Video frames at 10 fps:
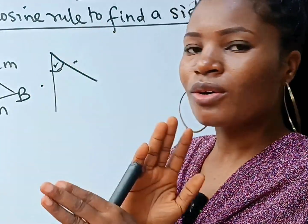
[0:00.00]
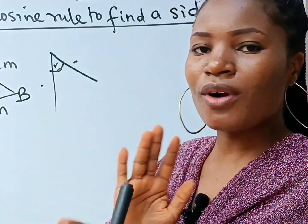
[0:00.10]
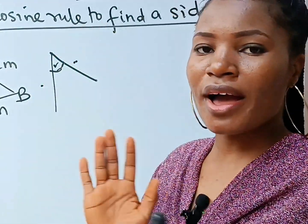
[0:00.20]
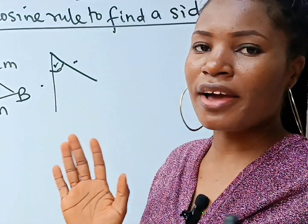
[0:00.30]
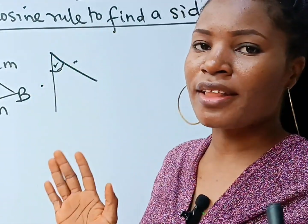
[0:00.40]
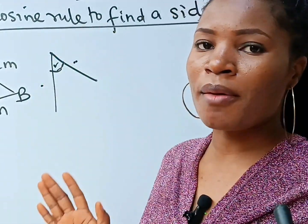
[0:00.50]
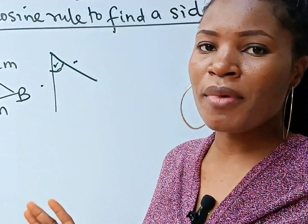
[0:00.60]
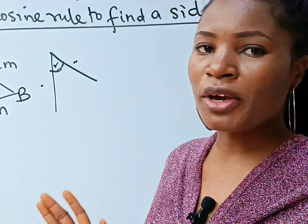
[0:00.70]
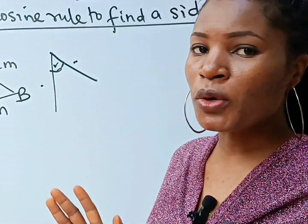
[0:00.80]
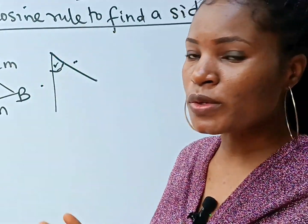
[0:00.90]
Go ahead and
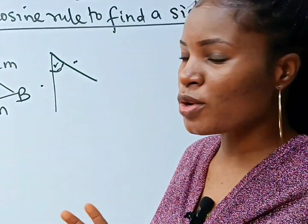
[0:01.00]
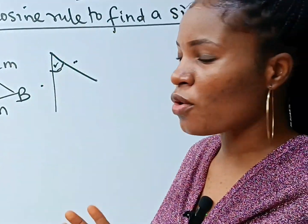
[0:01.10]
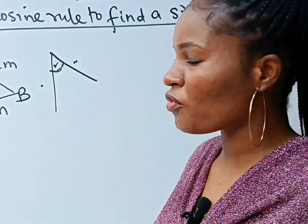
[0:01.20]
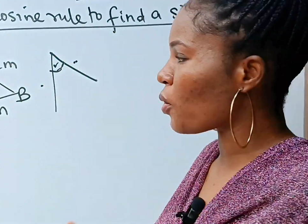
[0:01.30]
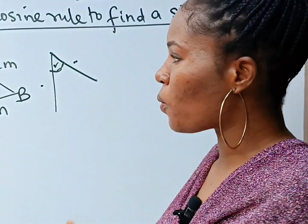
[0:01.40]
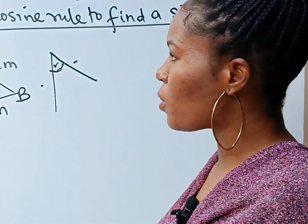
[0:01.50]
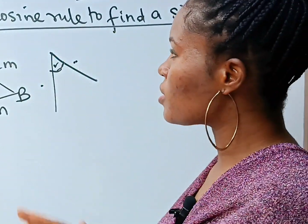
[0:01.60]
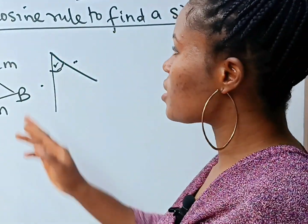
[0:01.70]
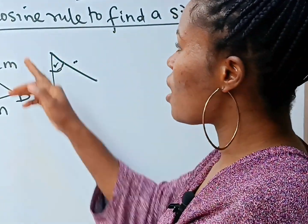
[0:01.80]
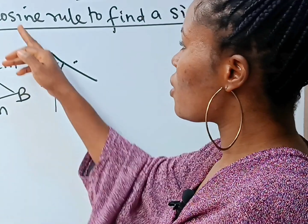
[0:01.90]
make use of your
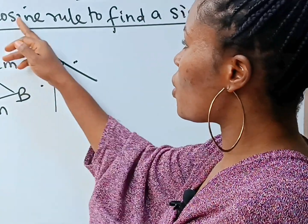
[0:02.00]
what?